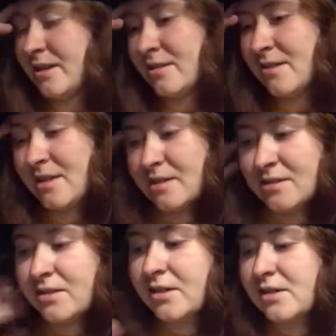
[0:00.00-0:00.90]
And I think
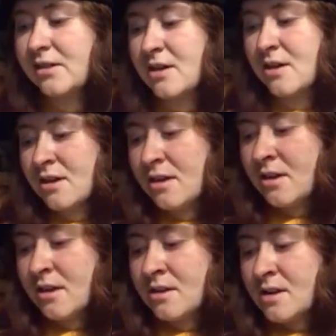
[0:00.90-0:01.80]
it
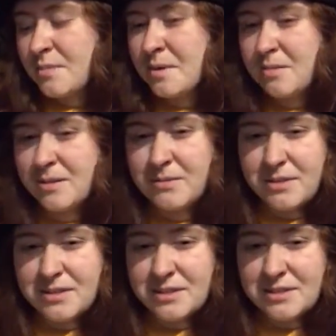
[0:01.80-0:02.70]

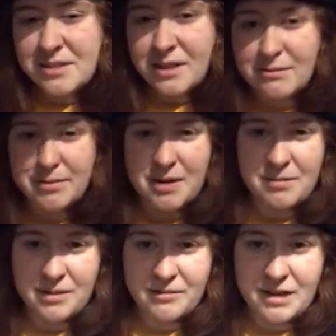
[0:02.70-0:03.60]
wasn't until I was
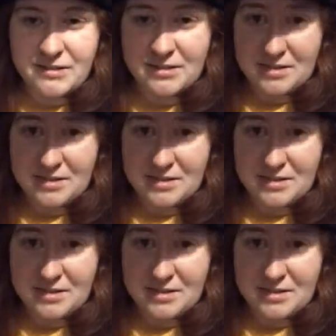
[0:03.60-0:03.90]
probably around